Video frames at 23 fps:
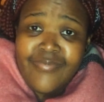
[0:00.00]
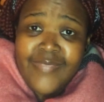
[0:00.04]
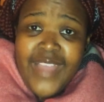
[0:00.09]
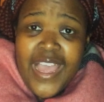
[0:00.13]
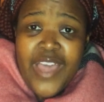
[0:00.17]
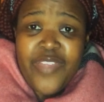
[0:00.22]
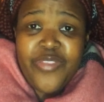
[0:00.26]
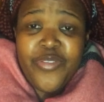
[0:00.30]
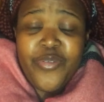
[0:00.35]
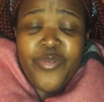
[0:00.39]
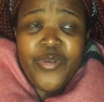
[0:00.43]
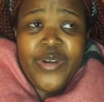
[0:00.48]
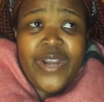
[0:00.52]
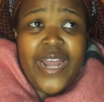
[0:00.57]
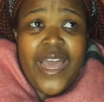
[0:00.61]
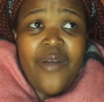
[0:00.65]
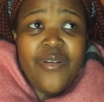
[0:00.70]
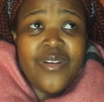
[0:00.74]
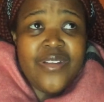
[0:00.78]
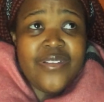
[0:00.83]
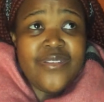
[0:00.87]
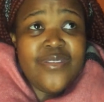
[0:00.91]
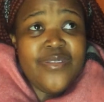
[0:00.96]
I thought I
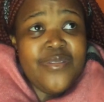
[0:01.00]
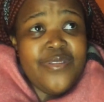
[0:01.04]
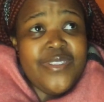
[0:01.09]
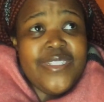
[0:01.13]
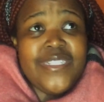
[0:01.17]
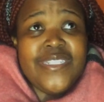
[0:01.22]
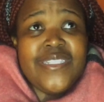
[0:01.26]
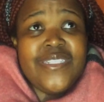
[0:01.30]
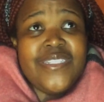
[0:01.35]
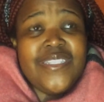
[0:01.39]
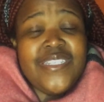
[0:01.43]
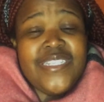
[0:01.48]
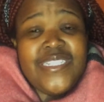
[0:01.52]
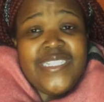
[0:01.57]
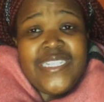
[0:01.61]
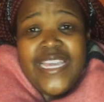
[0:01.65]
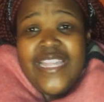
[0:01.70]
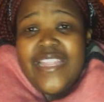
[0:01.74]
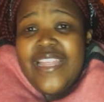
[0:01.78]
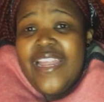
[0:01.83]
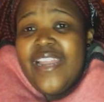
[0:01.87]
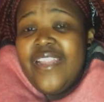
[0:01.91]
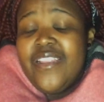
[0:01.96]
wanted to just
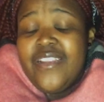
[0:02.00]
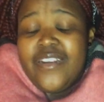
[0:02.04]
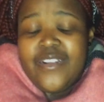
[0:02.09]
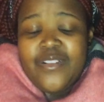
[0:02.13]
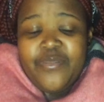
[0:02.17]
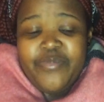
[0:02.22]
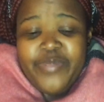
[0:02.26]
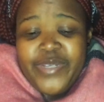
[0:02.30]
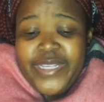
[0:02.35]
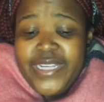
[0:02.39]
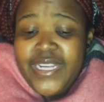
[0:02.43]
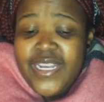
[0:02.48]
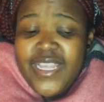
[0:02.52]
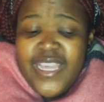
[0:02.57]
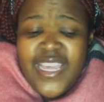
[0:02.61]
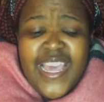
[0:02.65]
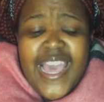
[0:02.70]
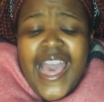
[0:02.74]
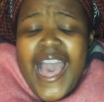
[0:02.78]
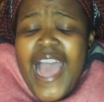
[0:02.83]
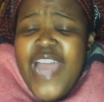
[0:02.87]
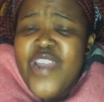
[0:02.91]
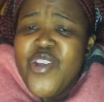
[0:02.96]
share that a little bit.
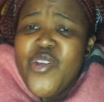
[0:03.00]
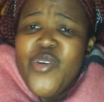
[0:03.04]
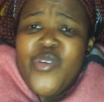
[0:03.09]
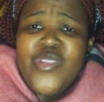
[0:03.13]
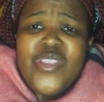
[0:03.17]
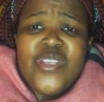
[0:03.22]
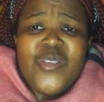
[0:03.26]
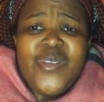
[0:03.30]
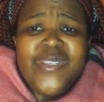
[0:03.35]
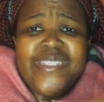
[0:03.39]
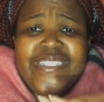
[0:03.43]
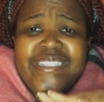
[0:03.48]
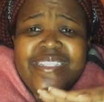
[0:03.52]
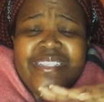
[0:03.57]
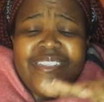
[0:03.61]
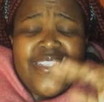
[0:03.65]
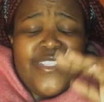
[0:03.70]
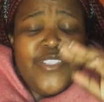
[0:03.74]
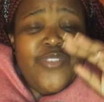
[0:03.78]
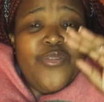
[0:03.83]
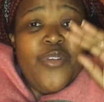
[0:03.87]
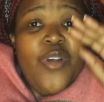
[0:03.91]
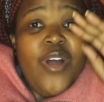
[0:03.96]
I know this
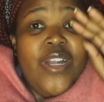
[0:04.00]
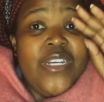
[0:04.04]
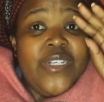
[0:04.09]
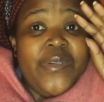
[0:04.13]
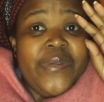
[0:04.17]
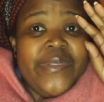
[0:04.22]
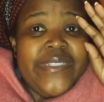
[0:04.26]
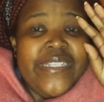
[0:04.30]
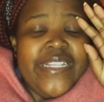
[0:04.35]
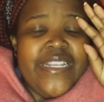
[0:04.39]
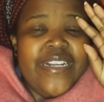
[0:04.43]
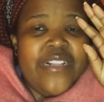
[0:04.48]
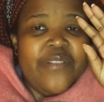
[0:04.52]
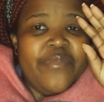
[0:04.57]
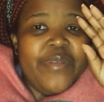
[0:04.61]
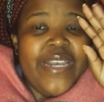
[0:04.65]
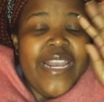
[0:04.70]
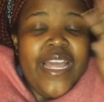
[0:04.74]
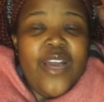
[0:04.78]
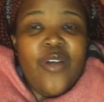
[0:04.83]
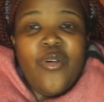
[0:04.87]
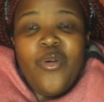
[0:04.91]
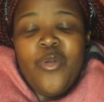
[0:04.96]
rant was a little bit
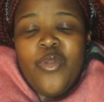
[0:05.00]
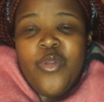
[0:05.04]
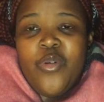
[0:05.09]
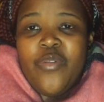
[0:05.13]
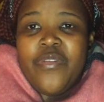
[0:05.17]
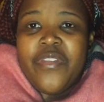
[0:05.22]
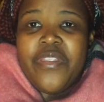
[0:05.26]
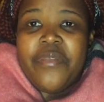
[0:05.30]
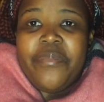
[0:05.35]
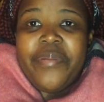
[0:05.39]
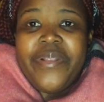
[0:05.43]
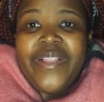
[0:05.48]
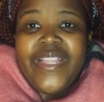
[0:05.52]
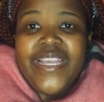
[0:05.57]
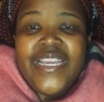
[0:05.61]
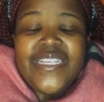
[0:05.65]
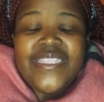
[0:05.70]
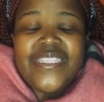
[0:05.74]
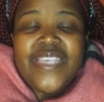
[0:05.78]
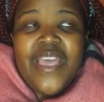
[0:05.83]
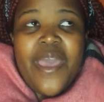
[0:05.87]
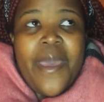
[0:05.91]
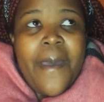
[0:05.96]
like all over the
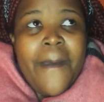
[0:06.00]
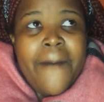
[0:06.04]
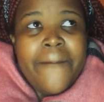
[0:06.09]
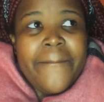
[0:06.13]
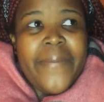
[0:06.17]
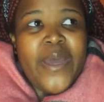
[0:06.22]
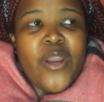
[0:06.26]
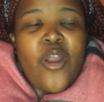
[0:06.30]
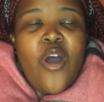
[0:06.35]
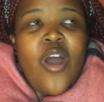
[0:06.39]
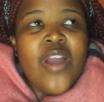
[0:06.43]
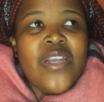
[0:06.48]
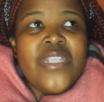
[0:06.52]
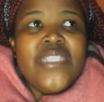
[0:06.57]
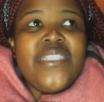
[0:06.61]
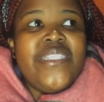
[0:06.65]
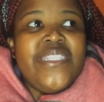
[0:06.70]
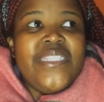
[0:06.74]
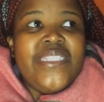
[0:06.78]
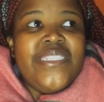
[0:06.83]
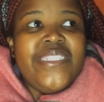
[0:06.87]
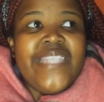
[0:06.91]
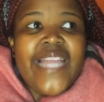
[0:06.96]
place, but
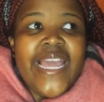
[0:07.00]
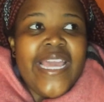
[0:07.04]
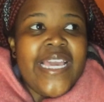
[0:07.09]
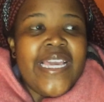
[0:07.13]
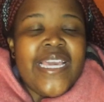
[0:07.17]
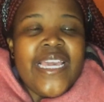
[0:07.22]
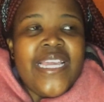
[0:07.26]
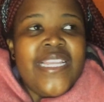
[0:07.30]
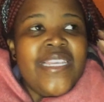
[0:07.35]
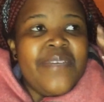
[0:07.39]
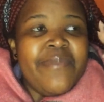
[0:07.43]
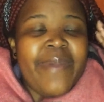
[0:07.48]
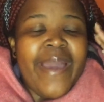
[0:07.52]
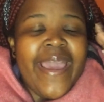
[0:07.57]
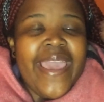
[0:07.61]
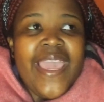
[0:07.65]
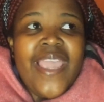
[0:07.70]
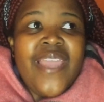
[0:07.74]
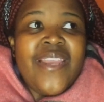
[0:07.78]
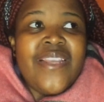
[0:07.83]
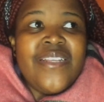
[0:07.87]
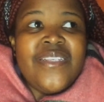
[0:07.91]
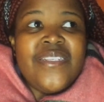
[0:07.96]
honestly, like, in my
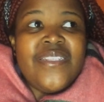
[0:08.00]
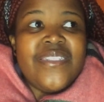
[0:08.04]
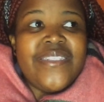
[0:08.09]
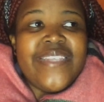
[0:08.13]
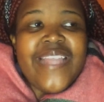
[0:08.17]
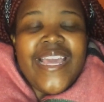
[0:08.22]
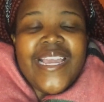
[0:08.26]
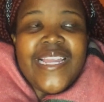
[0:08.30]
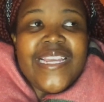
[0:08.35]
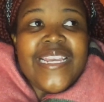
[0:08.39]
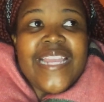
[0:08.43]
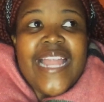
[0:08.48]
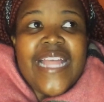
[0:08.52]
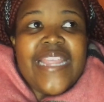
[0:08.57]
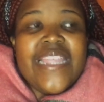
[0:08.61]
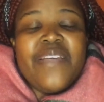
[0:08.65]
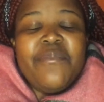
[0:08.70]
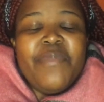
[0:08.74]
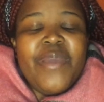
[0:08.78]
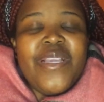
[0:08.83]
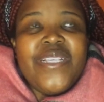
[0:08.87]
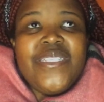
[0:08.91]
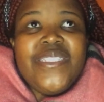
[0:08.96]
head, it just like
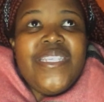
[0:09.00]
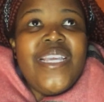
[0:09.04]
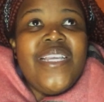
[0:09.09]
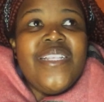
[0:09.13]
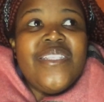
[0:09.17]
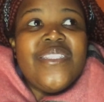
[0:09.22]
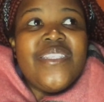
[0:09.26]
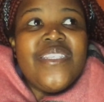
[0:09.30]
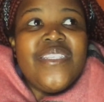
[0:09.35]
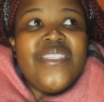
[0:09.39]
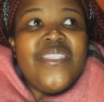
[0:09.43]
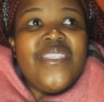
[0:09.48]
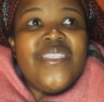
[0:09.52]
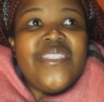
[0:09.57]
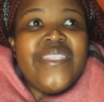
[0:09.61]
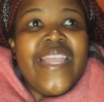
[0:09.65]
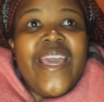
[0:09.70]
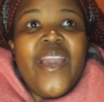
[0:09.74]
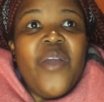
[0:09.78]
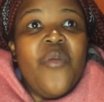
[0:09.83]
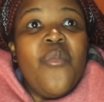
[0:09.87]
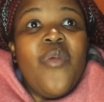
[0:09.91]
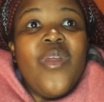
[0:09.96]
nothing makes sense. It's just
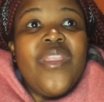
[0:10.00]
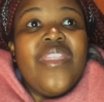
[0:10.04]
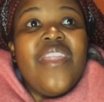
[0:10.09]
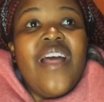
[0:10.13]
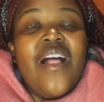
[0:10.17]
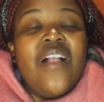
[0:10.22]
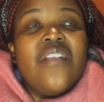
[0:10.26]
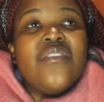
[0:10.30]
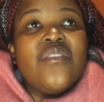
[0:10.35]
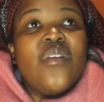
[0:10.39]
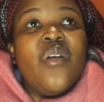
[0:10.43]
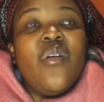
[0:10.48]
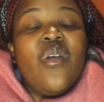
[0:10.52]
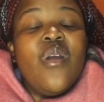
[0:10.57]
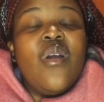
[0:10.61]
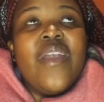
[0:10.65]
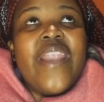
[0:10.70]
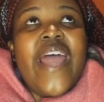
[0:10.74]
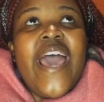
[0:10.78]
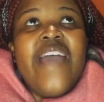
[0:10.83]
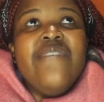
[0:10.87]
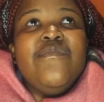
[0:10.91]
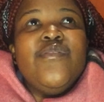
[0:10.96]
like, what the hell's going
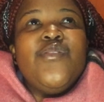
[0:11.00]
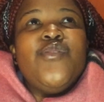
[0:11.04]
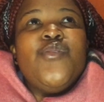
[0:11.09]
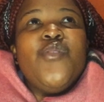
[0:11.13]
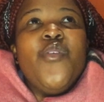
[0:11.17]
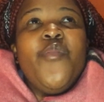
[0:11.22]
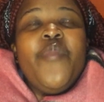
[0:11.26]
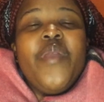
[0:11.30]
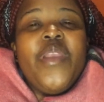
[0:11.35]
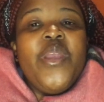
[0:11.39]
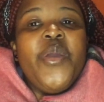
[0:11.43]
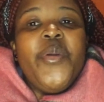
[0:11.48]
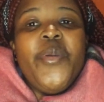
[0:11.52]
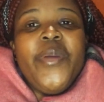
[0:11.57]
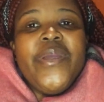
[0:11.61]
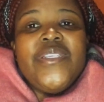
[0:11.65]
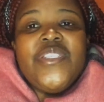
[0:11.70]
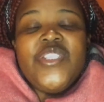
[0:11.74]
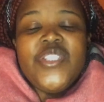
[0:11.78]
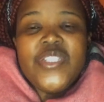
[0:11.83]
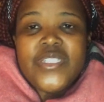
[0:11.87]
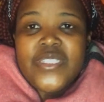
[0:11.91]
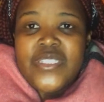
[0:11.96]
on? I have so many
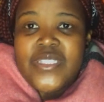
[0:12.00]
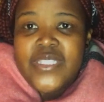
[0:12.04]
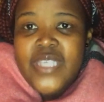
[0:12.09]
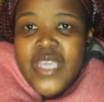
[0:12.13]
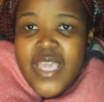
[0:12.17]
questions.